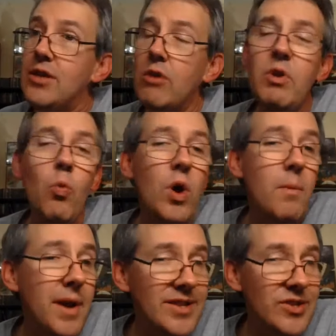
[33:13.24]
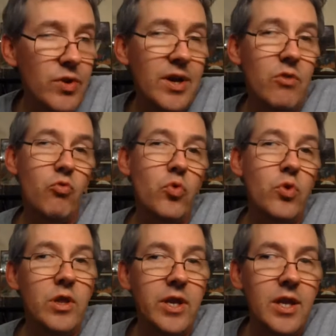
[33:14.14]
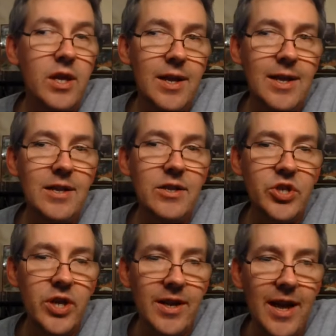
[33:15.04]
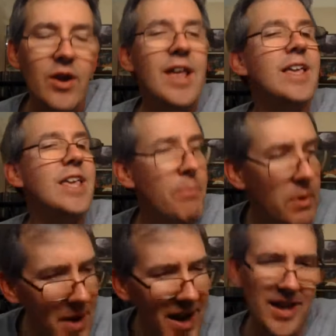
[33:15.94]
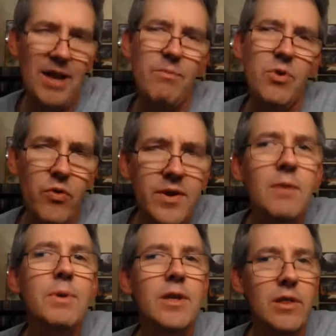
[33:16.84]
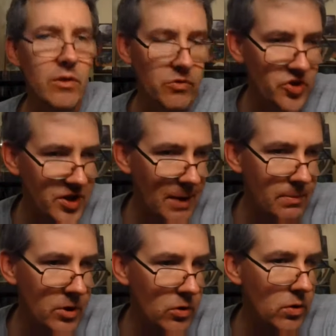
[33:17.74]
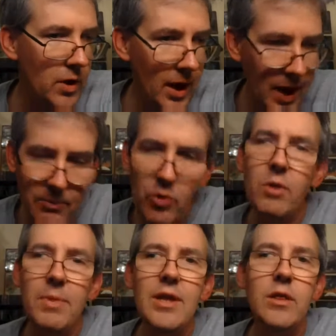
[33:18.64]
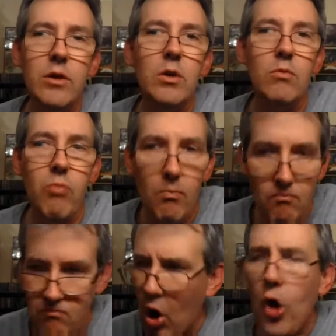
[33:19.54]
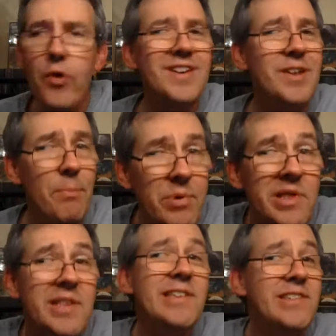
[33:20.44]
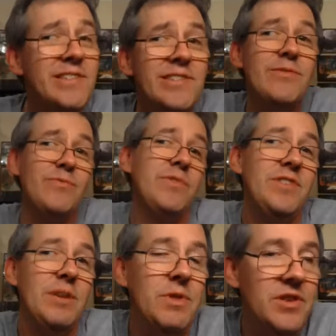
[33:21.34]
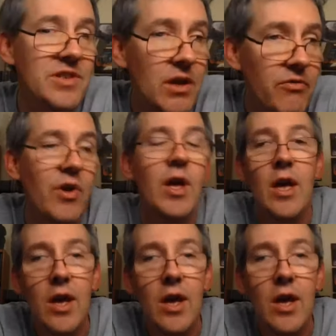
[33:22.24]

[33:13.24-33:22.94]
Tell me, what bands do I really need to check out? And keep in mind, I'm going to be a little skeptical. I'm going to be a little hard to please with some of this stuff.